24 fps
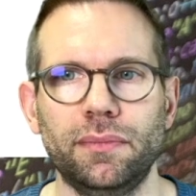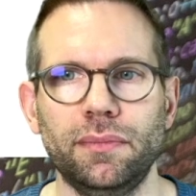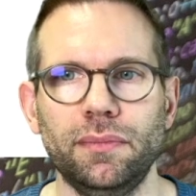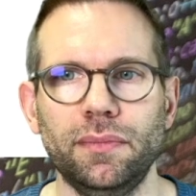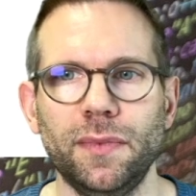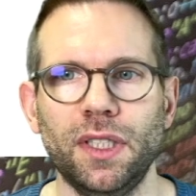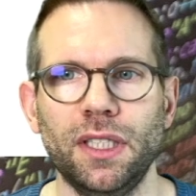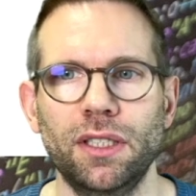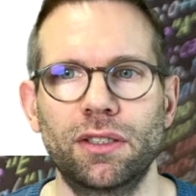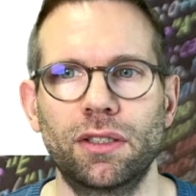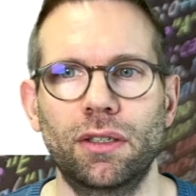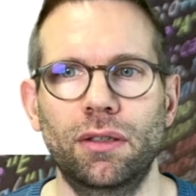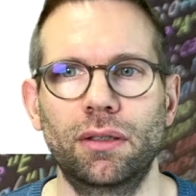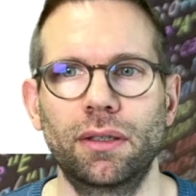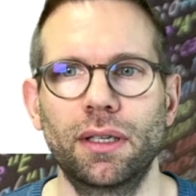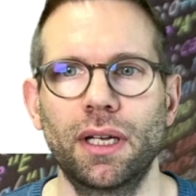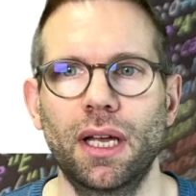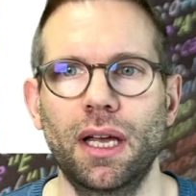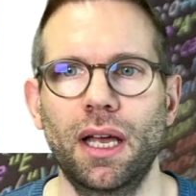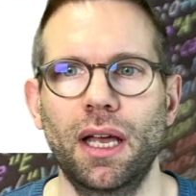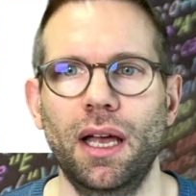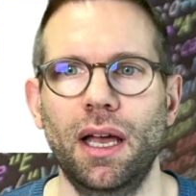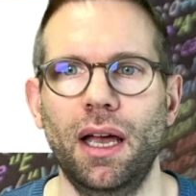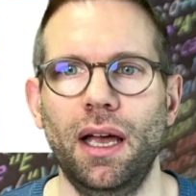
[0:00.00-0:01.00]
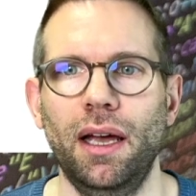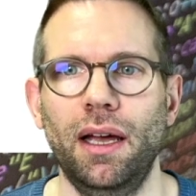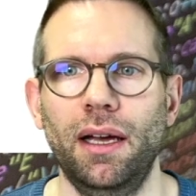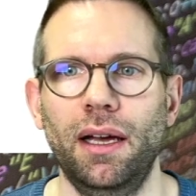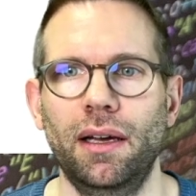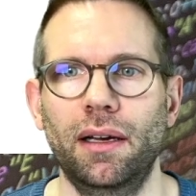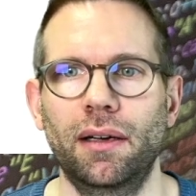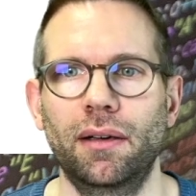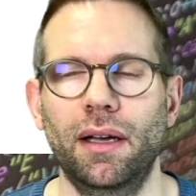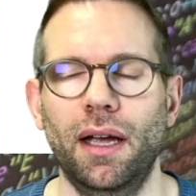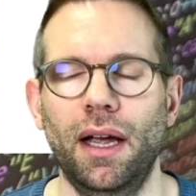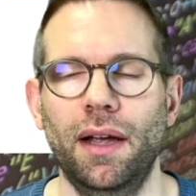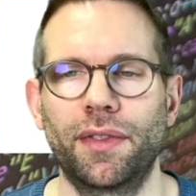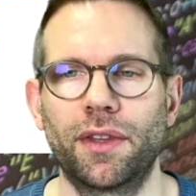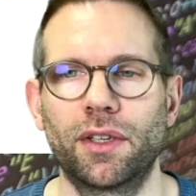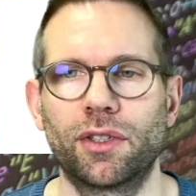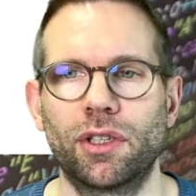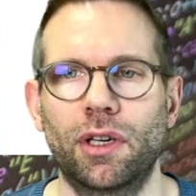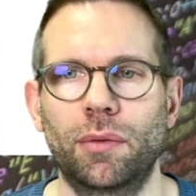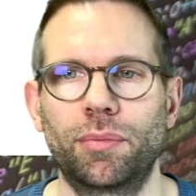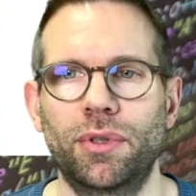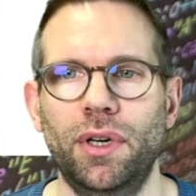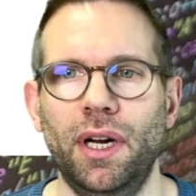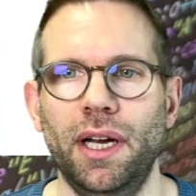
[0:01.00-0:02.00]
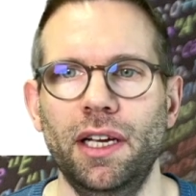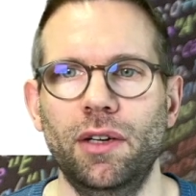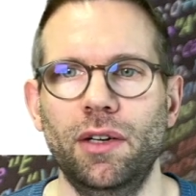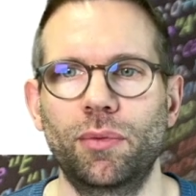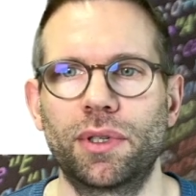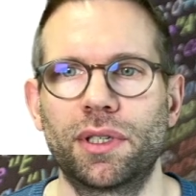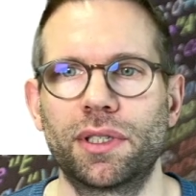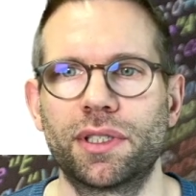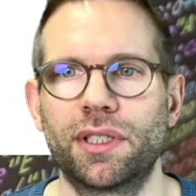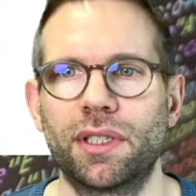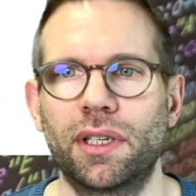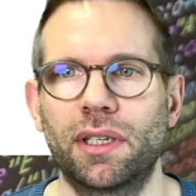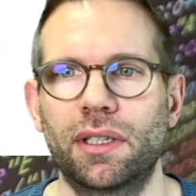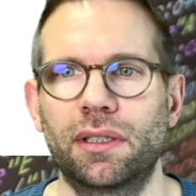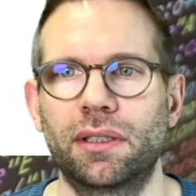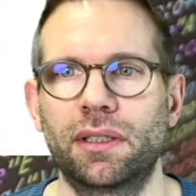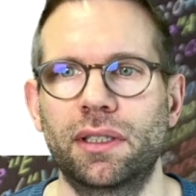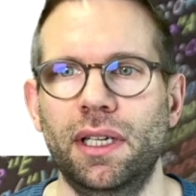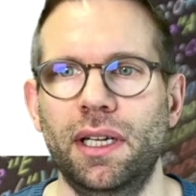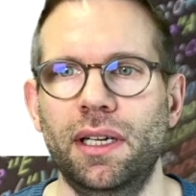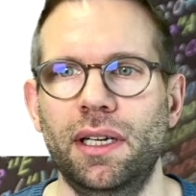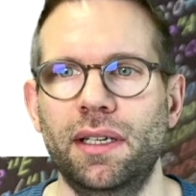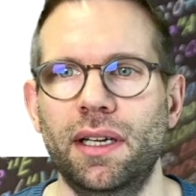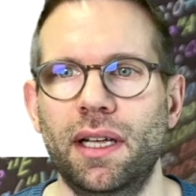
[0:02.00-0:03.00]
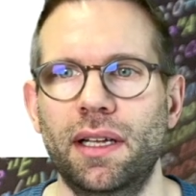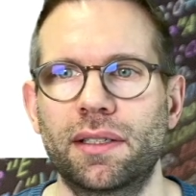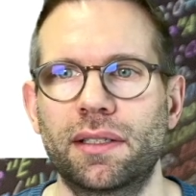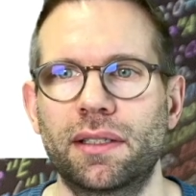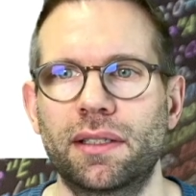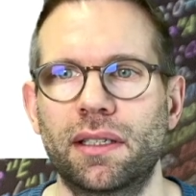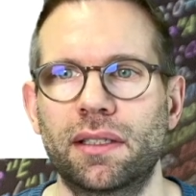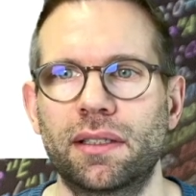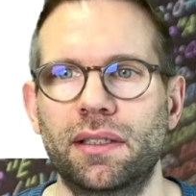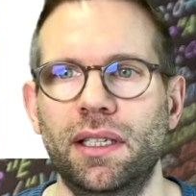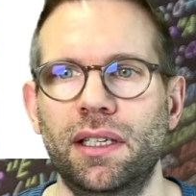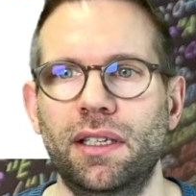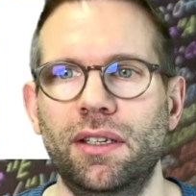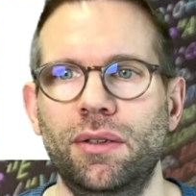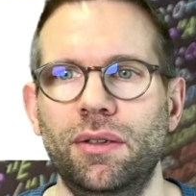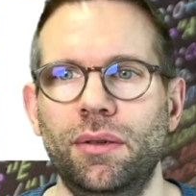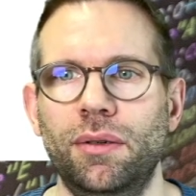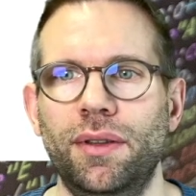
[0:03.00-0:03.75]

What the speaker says: So at the top right, we're signed in as does Niko.